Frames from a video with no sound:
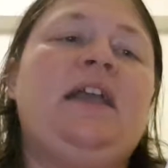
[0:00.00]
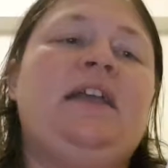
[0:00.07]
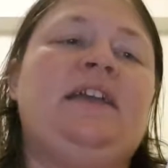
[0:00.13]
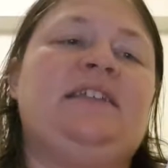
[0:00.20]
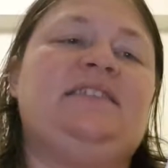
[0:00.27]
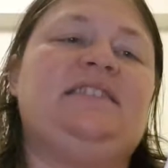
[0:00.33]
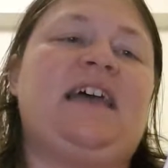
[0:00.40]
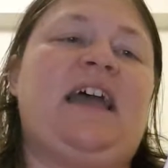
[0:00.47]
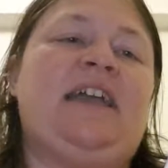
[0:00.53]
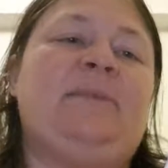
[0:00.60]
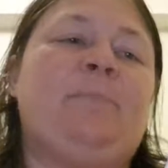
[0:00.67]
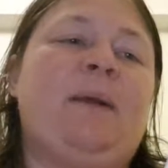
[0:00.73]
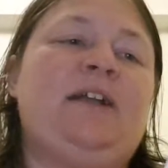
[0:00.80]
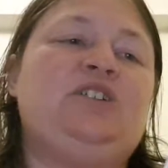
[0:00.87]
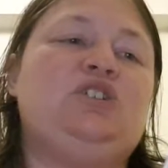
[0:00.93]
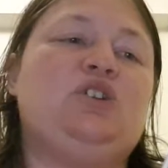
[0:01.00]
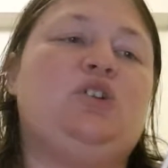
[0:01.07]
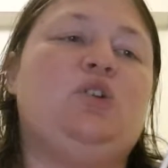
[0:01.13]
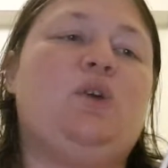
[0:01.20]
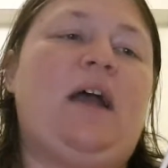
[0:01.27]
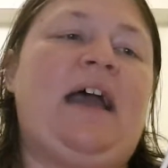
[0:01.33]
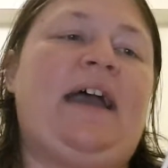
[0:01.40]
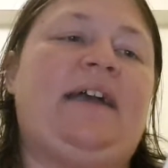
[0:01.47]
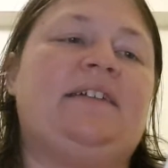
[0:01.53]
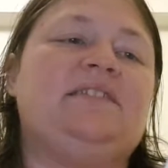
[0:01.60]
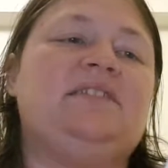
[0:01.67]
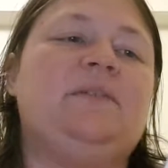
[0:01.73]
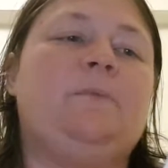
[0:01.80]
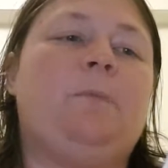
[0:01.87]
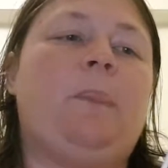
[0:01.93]
it's a magical
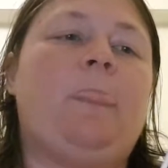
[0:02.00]
act,